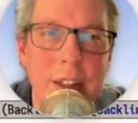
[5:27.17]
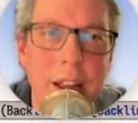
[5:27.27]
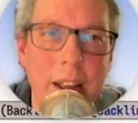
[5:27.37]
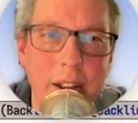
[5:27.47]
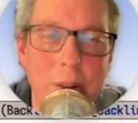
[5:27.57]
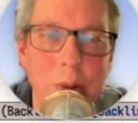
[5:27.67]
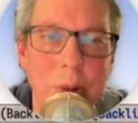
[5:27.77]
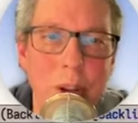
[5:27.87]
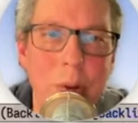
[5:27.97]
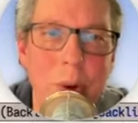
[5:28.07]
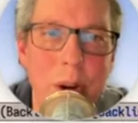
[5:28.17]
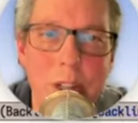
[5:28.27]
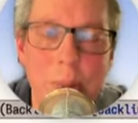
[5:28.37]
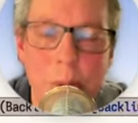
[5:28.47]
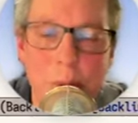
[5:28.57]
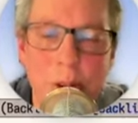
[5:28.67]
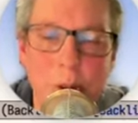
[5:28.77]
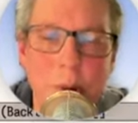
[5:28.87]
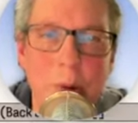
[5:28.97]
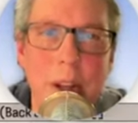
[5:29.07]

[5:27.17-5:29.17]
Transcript: I can go look at what he spoke to